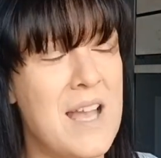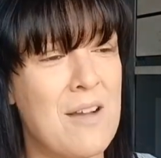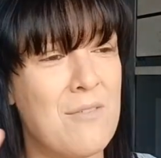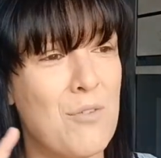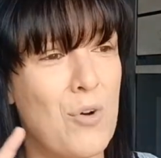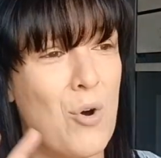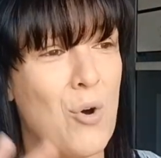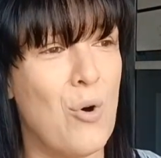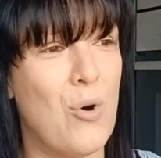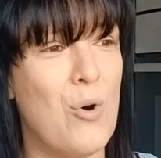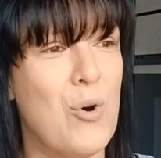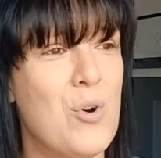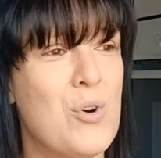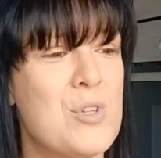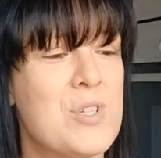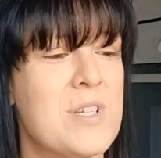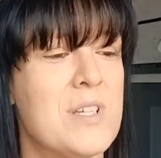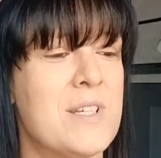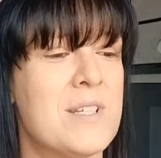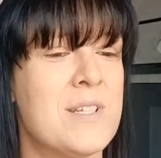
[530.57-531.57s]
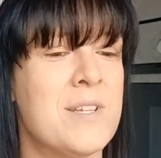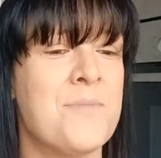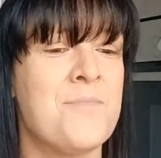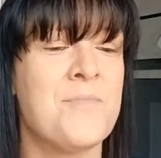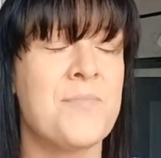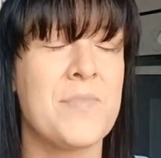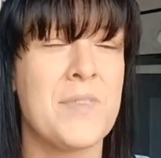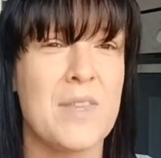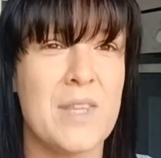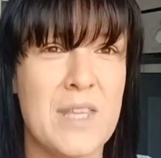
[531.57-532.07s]
I've ordered
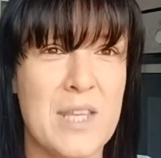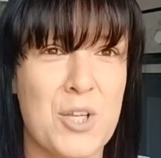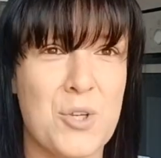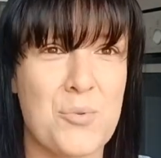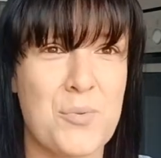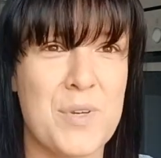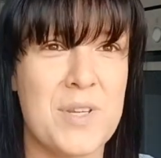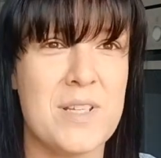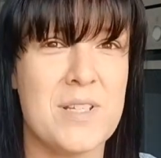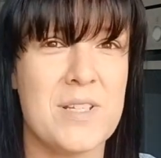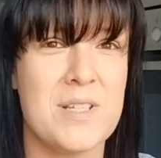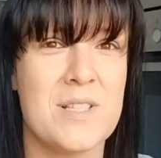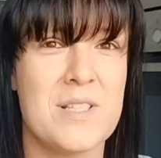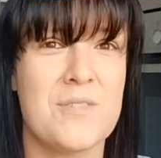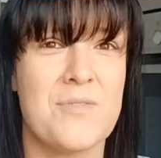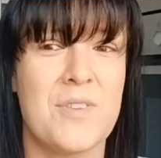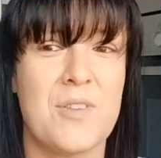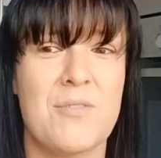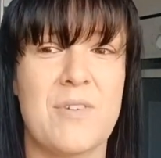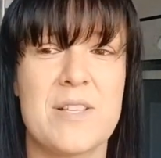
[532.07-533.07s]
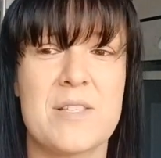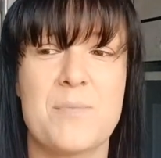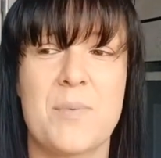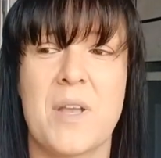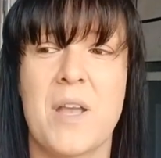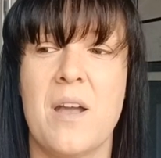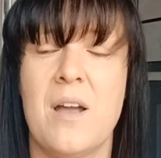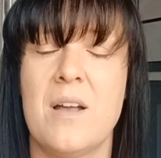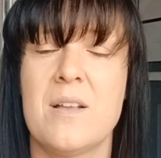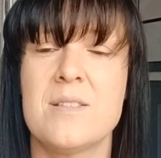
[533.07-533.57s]
the ingredients for the recipe
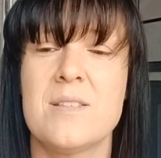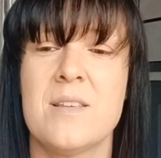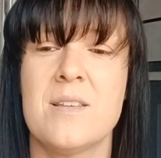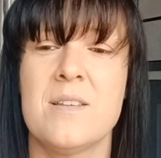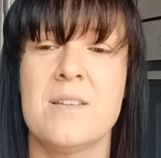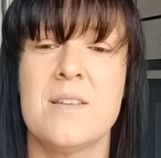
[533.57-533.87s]
cards.